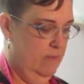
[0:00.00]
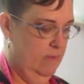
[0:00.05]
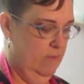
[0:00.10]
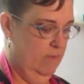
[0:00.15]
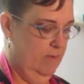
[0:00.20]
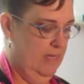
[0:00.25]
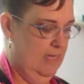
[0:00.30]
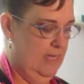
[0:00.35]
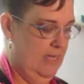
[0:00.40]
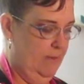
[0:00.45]

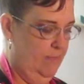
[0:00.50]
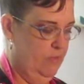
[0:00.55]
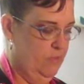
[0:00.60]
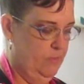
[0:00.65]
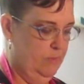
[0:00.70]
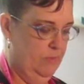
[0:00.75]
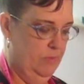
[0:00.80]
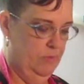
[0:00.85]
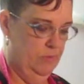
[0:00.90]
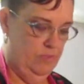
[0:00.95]
3
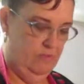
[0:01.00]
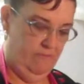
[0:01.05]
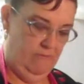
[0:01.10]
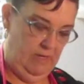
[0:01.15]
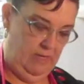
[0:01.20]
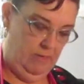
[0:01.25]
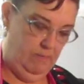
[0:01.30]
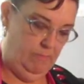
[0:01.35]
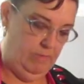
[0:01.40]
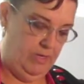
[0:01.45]
tablespoons of
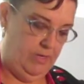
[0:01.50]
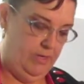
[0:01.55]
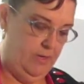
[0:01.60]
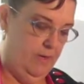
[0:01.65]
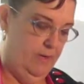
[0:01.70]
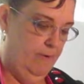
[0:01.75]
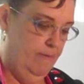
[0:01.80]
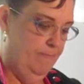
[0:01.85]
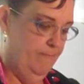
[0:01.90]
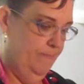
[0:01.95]
vegan
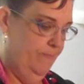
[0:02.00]
butter.